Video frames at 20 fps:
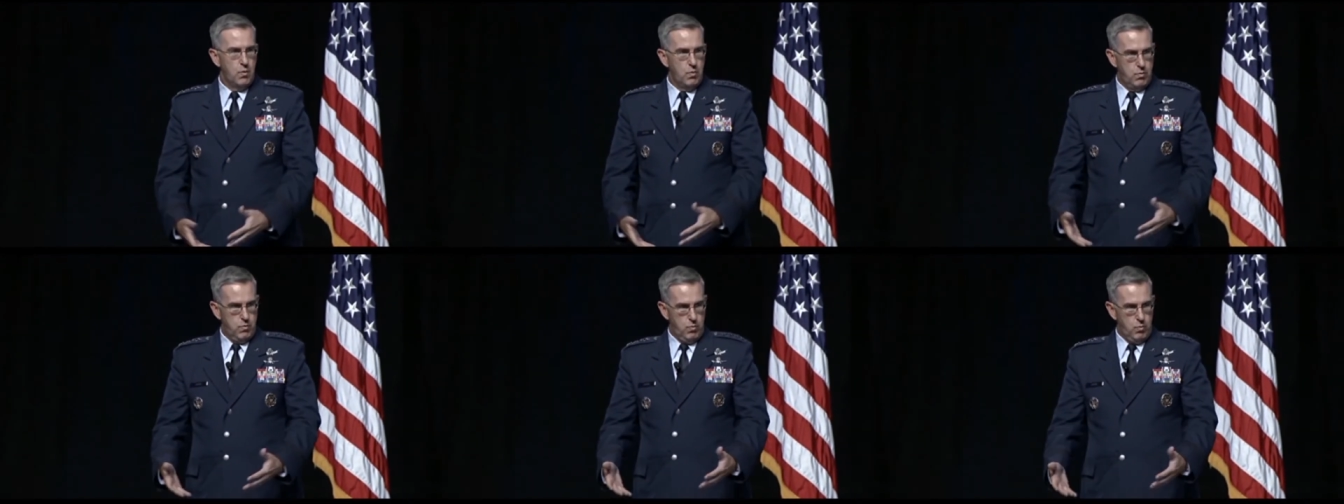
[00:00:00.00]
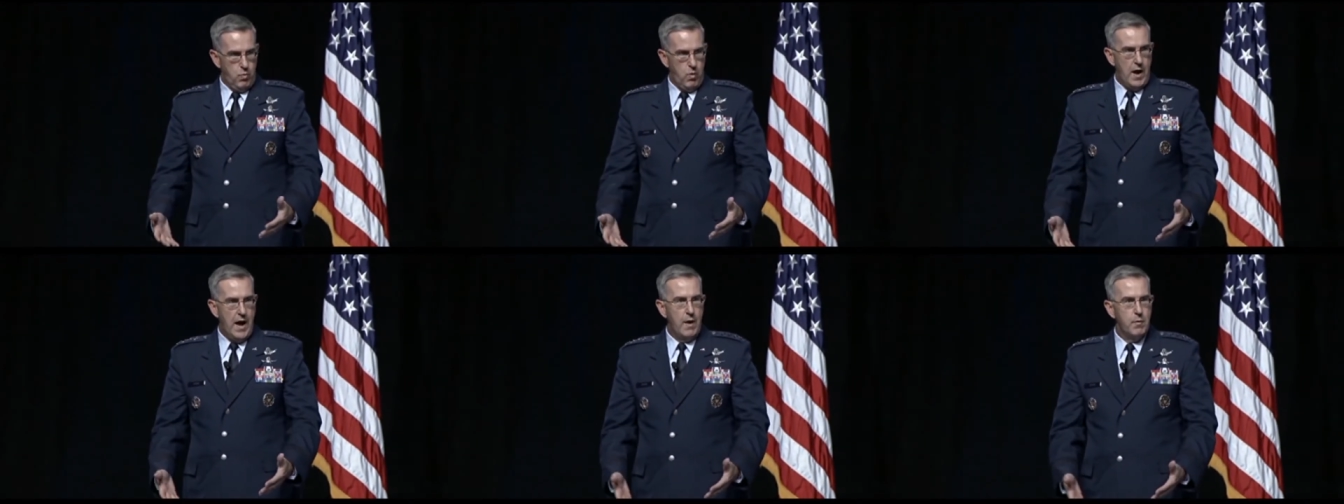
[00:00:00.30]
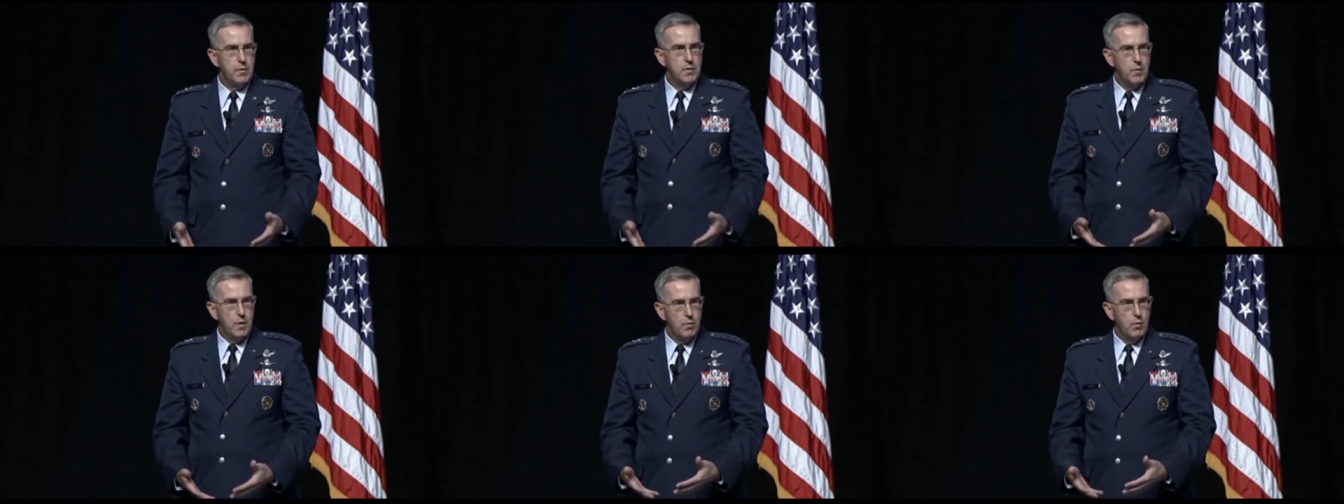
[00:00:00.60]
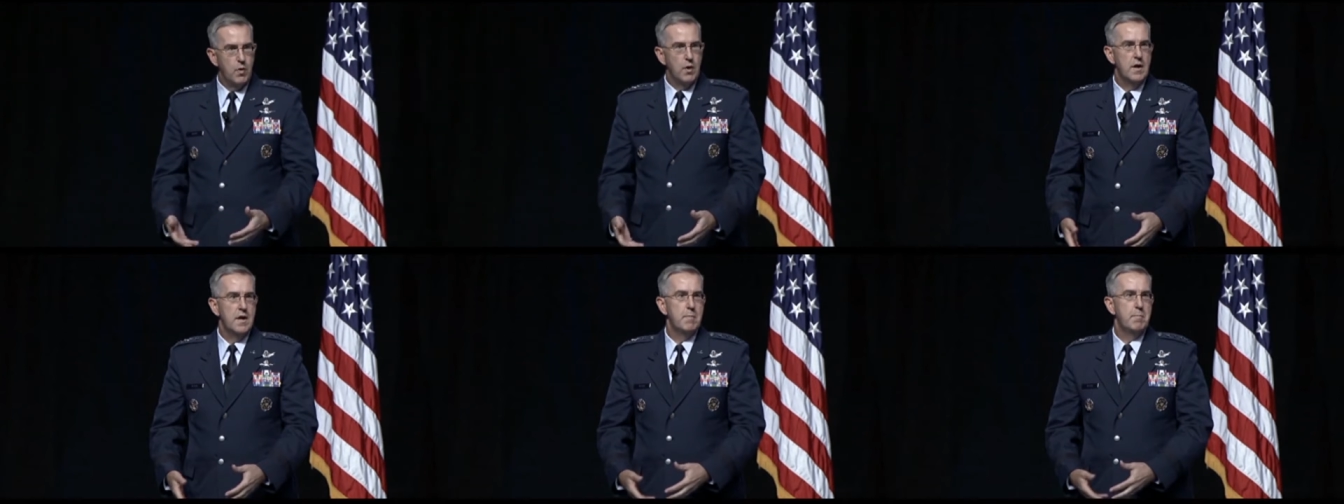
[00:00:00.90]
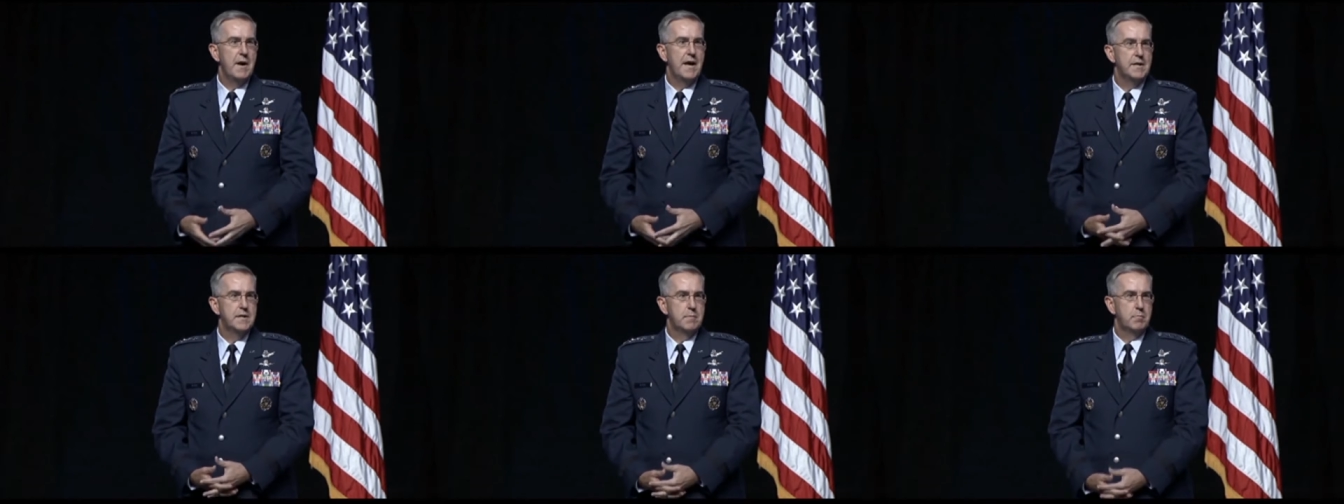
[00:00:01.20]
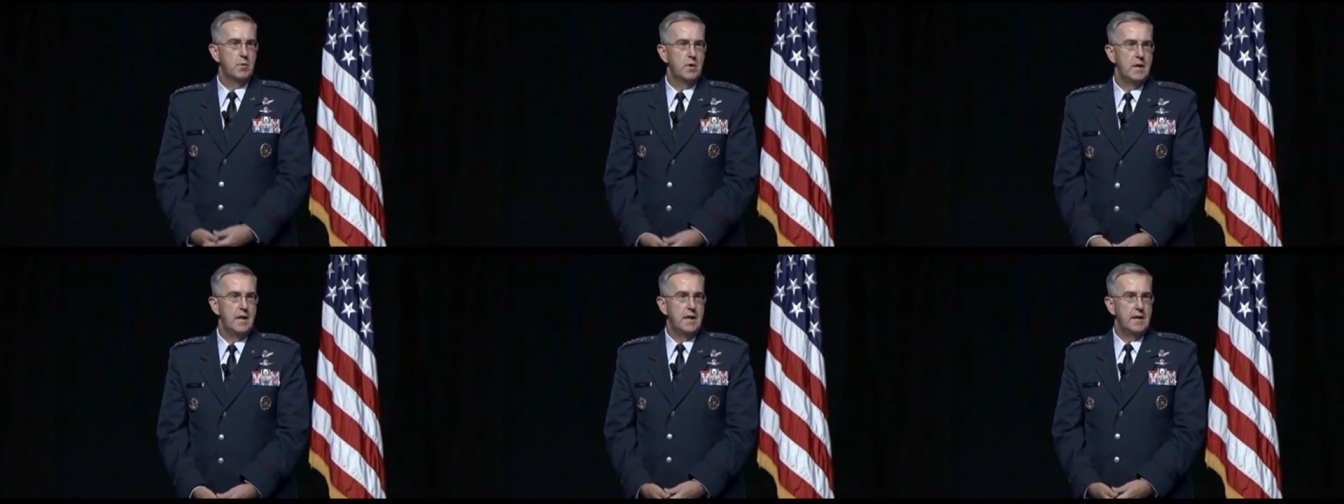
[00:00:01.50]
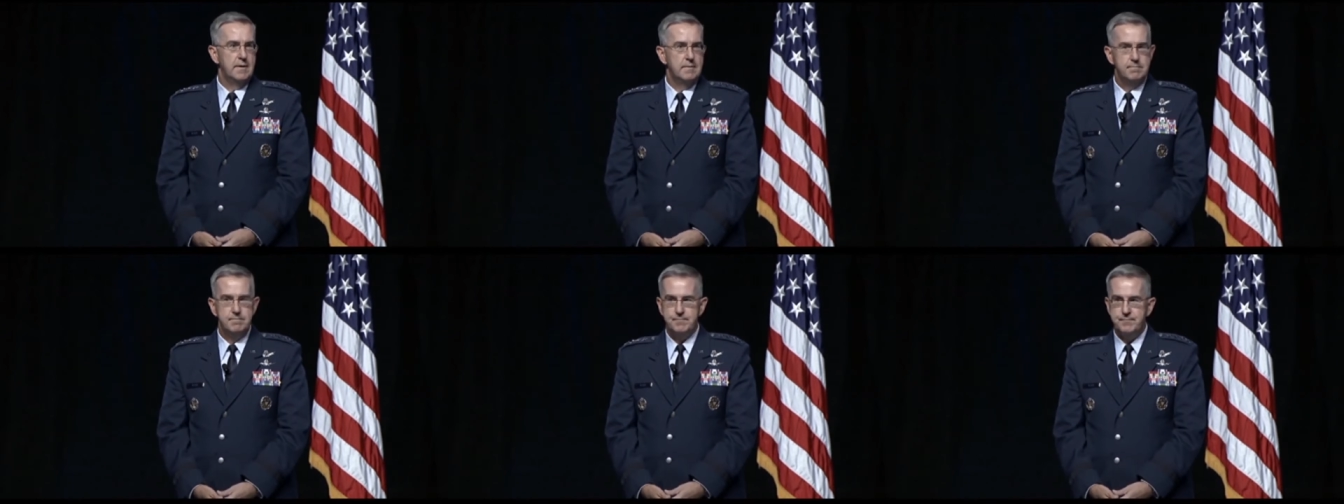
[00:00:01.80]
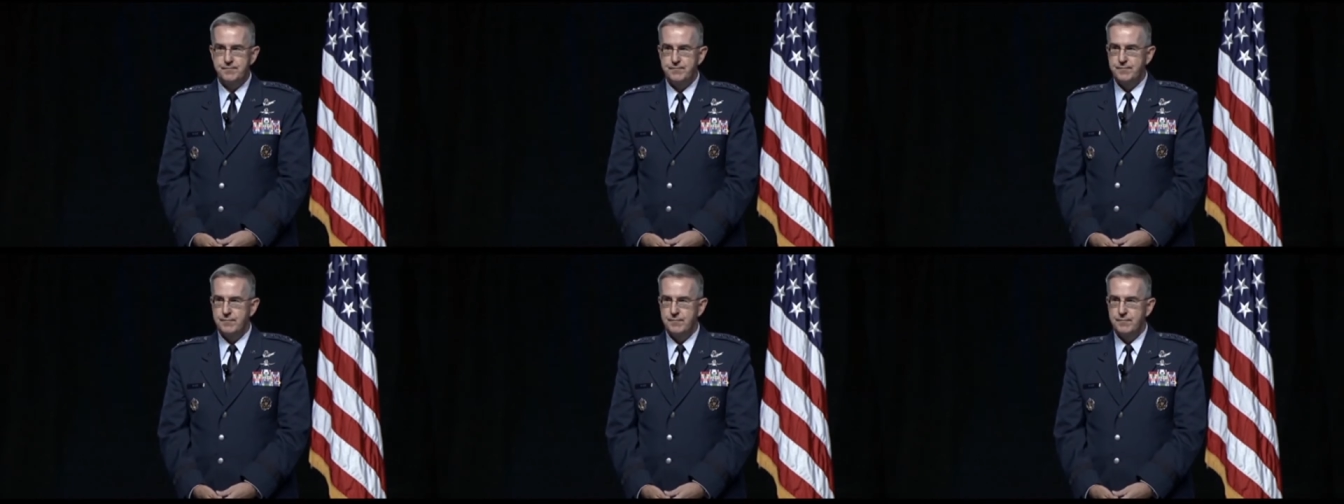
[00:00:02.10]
So, why would we worry about debris?